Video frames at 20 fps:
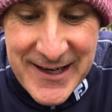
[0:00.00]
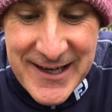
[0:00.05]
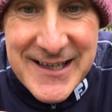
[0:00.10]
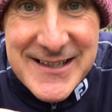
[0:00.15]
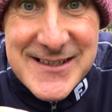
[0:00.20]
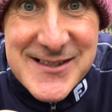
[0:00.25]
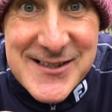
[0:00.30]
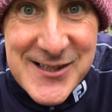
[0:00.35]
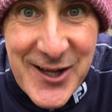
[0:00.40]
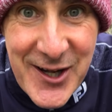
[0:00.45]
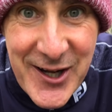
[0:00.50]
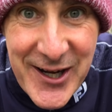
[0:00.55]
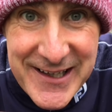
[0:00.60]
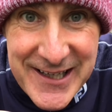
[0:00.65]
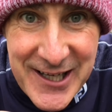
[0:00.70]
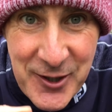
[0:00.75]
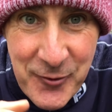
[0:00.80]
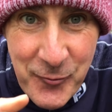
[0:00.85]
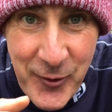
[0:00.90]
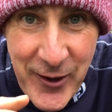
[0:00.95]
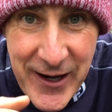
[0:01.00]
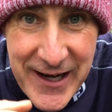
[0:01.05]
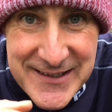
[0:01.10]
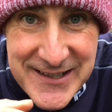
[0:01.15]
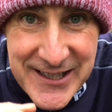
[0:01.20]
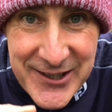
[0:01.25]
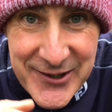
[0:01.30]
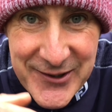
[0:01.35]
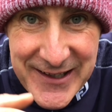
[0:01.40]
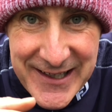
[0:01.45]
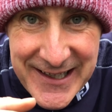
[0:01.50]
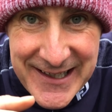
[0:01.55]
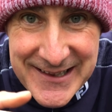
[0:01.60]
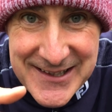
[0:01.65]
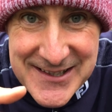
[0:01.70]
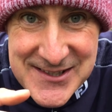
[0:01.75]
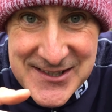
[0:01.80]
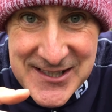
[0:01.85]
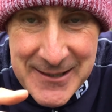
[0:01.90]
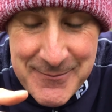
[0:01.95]
sliding weight here in the
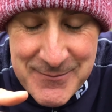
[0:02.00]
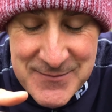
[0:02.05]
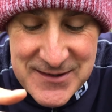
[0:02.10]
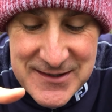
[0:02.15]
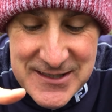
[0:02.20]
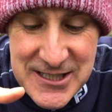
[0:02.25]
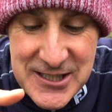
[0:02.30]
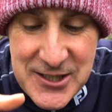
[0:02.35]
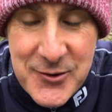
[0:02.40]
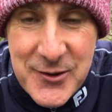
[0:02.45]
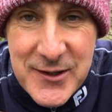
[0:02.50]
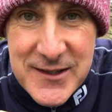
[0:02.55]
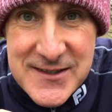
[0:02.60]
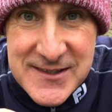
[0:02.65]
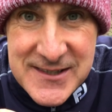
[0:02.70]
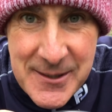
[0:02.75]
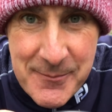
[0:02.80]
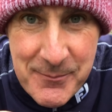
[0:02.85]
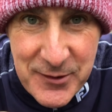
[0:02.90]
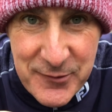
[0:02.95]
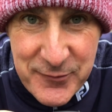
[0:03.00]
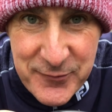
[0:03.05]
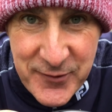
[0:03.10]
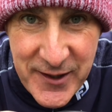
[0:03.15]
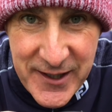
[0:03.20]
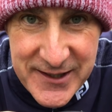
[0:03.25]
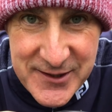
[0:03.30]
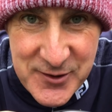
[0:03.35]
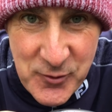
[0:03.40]
SIM's new simplified